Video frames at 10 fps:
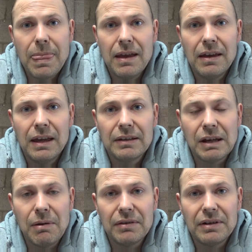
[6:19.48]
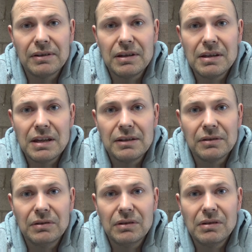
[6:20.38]
to say whether it's the
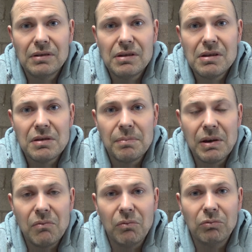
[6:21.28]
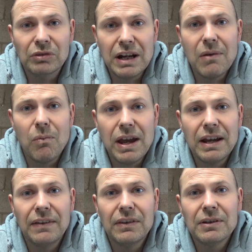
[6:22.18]
big rear
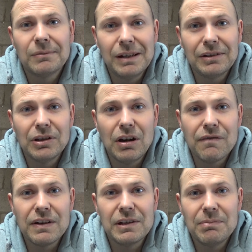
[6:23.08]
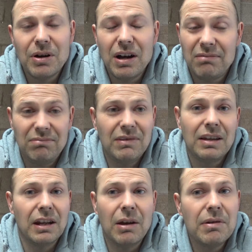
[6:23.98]
wing and the splitter that I fitted, but
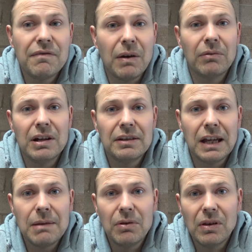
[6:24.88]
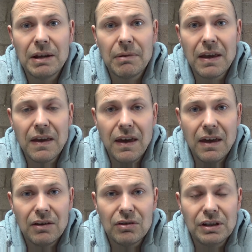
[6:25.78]
I don't know, it felt really stable. Anyway,
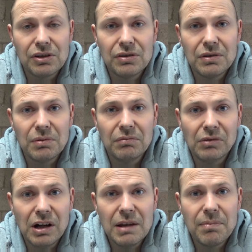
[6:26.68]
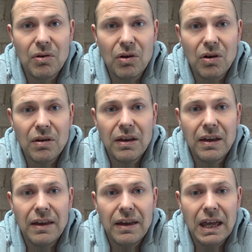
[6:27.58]
conditions were really poor.
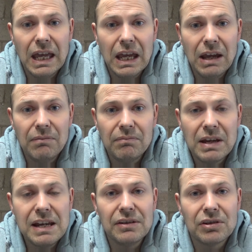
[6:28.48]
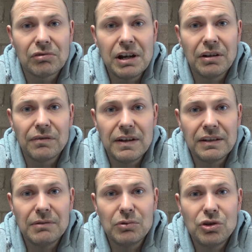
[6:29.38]
Heated screen I'd
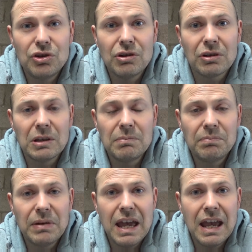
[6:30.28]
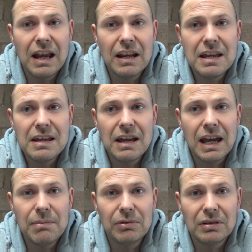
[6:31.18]
fitted was just barely
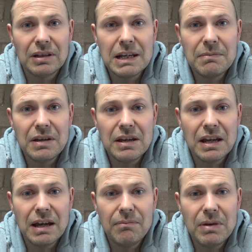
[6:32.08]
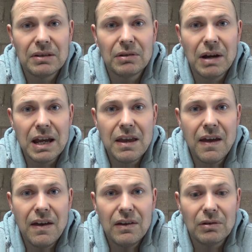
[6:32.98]
able to keep the mist away,
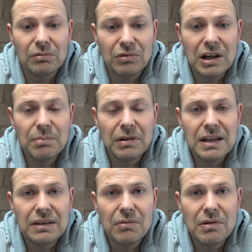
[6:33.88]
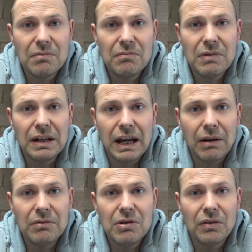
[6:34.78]
so I was really pleased that we went
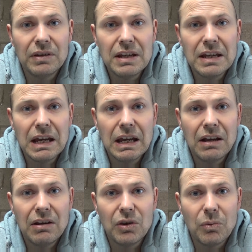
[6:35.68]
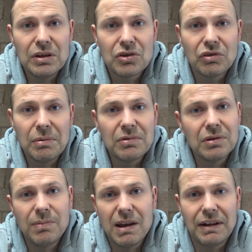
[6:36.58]
out and got the windscreen, which
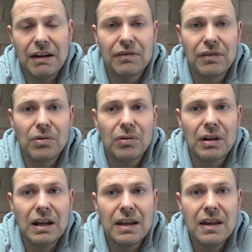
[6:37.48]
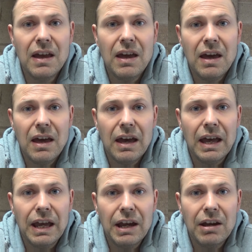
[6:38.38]
was a bit of an afterthought really.
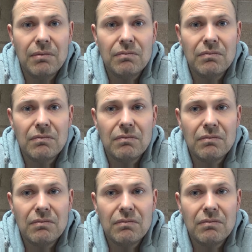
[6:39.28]
I